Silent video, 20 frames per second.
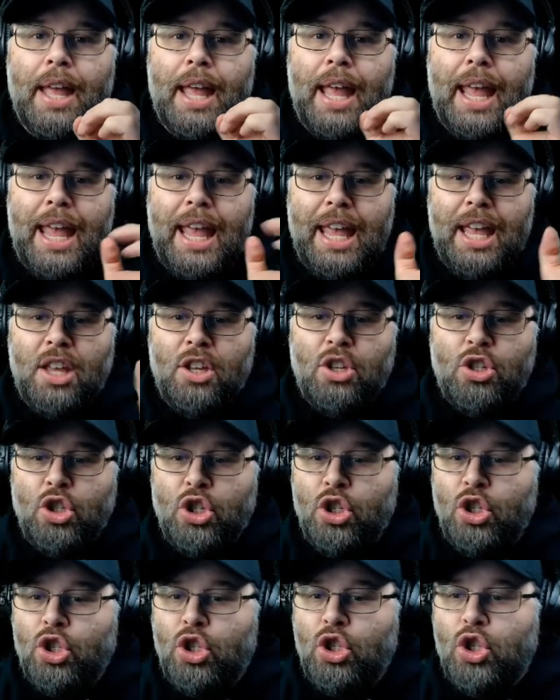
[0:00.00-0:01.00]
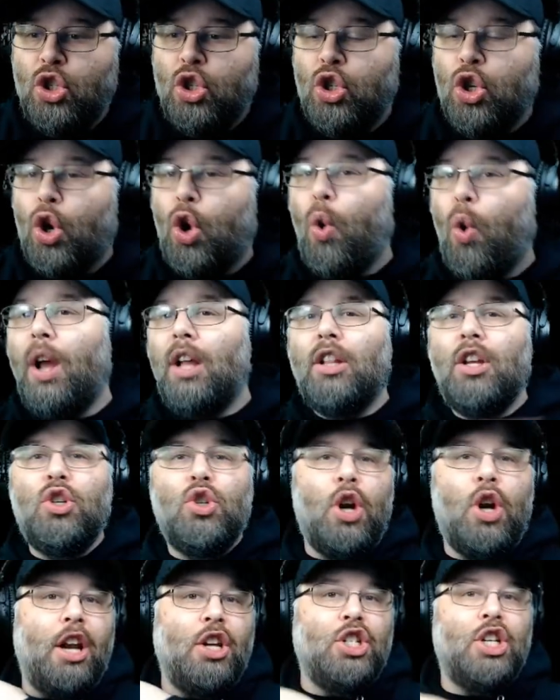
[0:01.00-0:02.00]
is to quickly
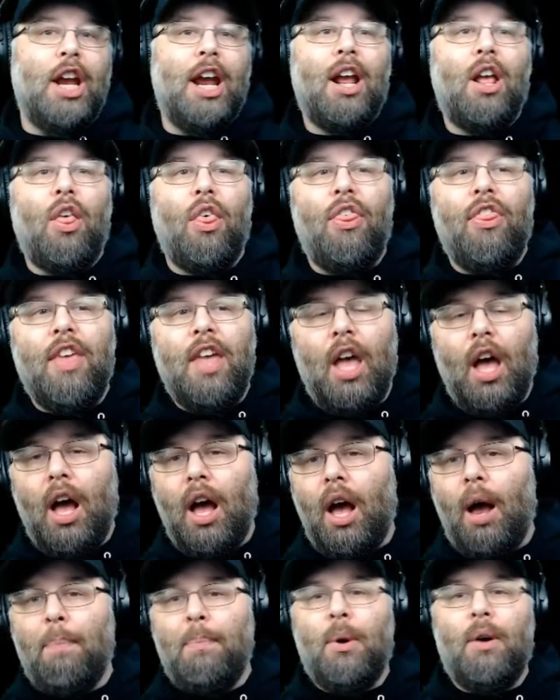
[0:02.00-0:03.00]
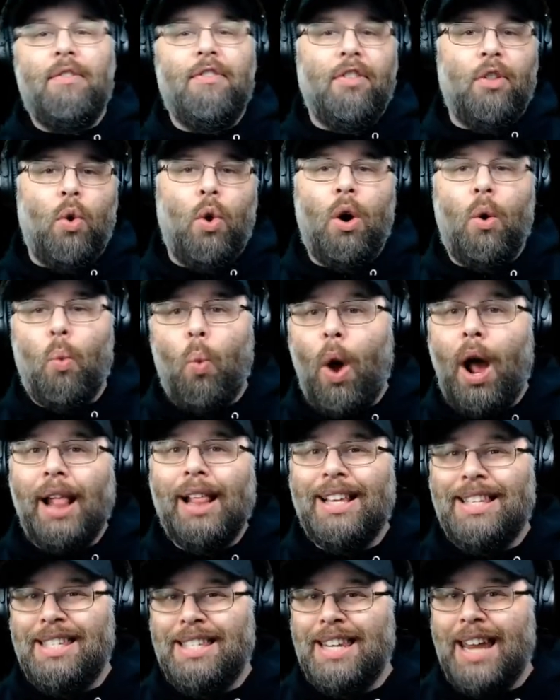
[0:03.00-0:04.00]
try to check the upper floor while
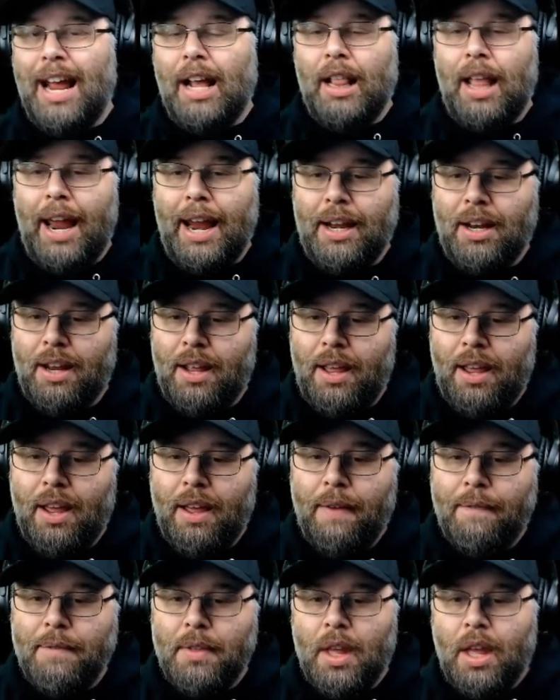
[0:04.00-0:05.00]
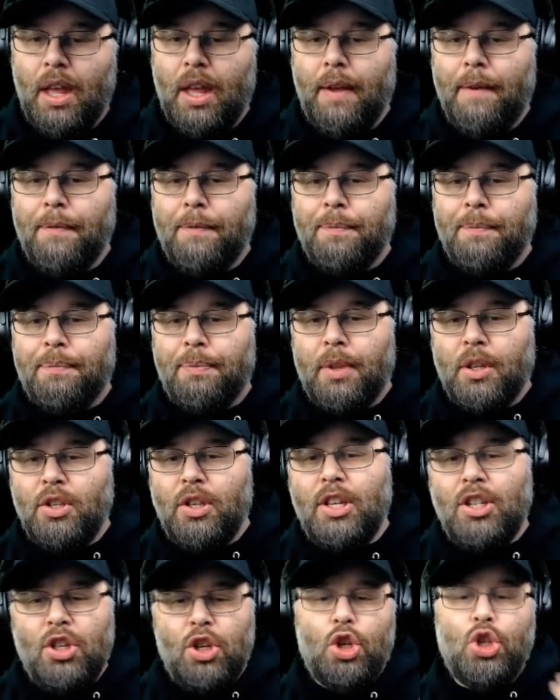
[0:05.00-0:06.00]
it's daylight. So
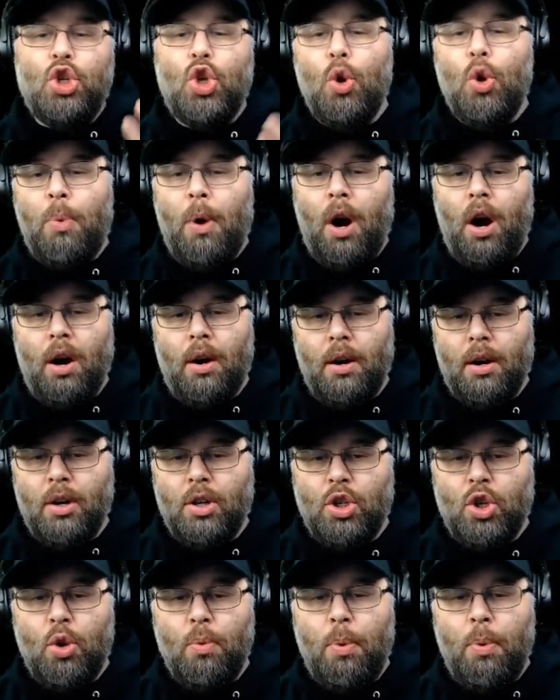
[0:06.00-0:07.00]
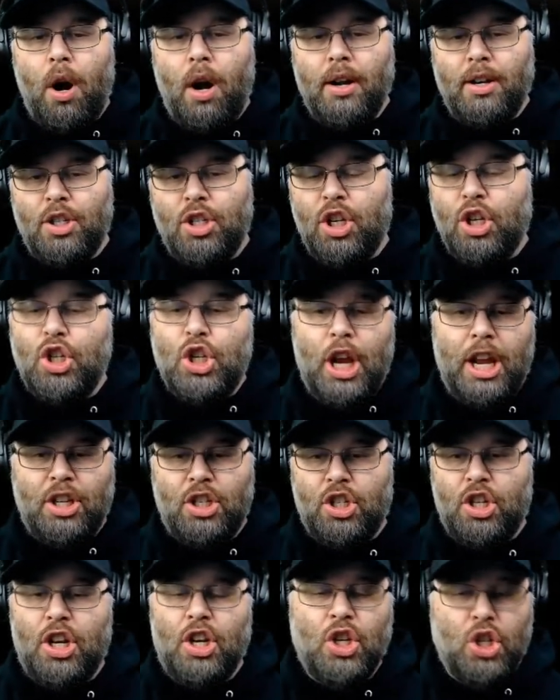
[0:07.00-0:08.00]
this is a two-part
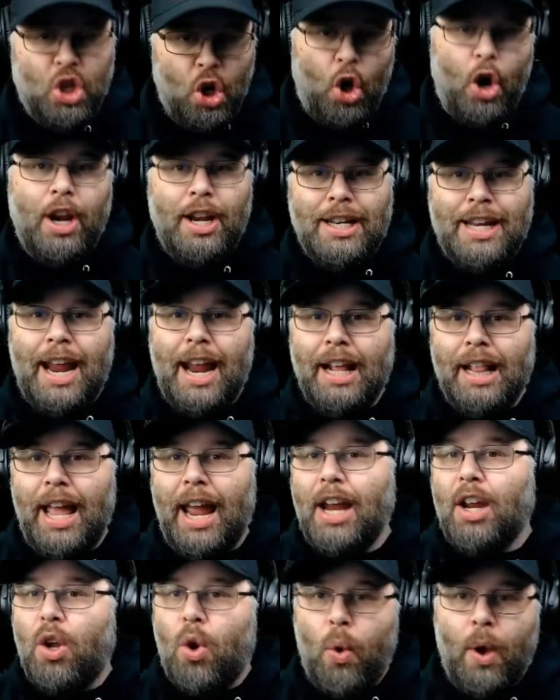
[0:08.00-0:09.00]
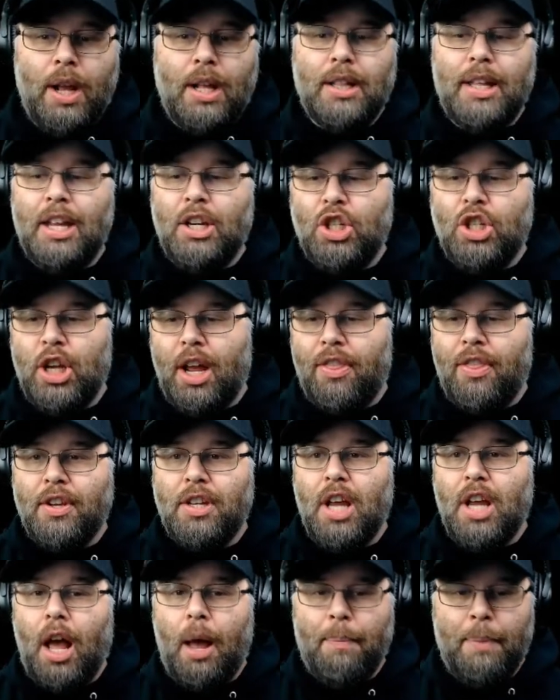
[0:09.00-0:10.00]
suggestion. During daylight, quickly check the
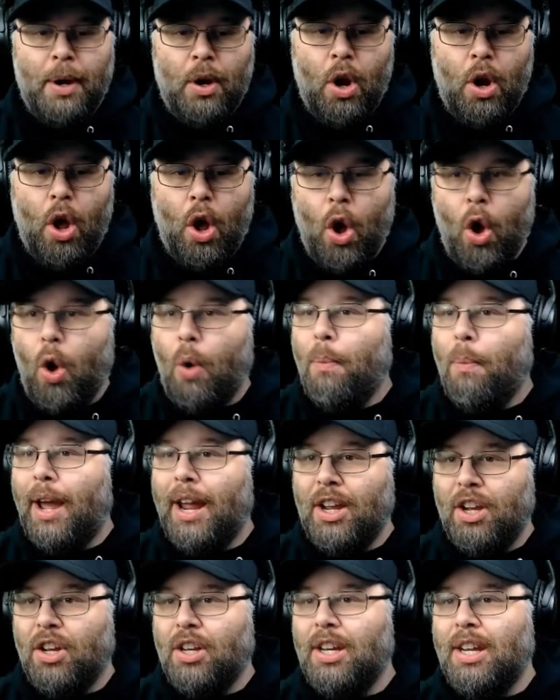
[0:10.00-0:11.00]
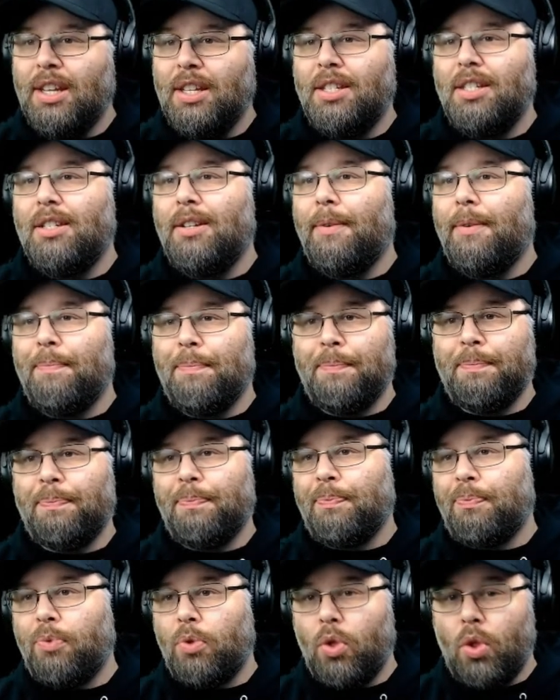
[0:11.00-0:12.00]
top, and oh my goodness,
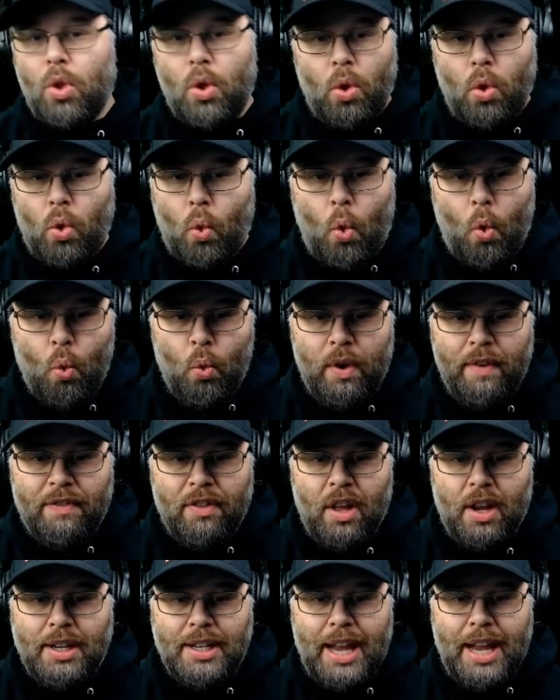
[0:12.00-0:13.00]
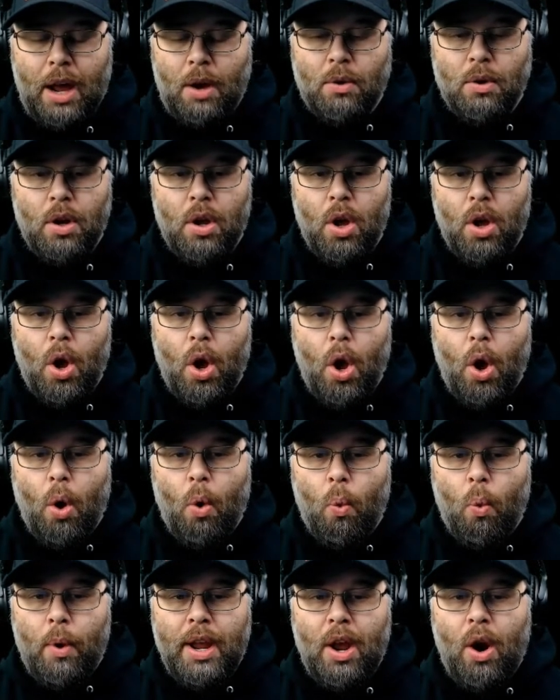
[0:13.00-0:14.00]
we've lucked out.
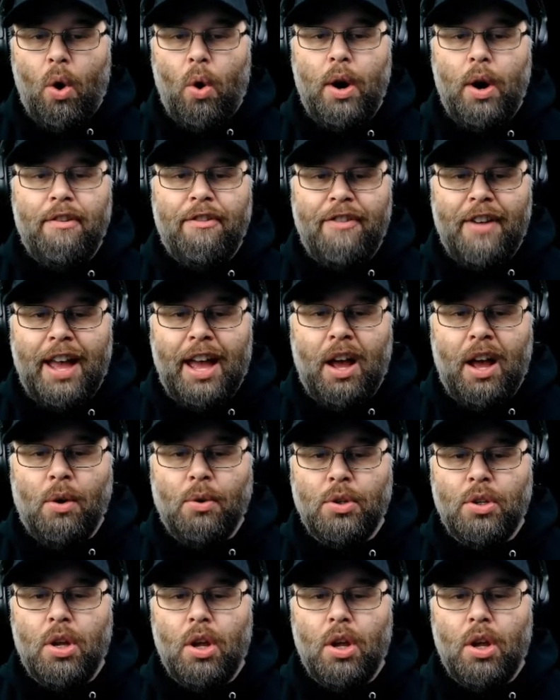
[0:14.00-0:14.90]
We already found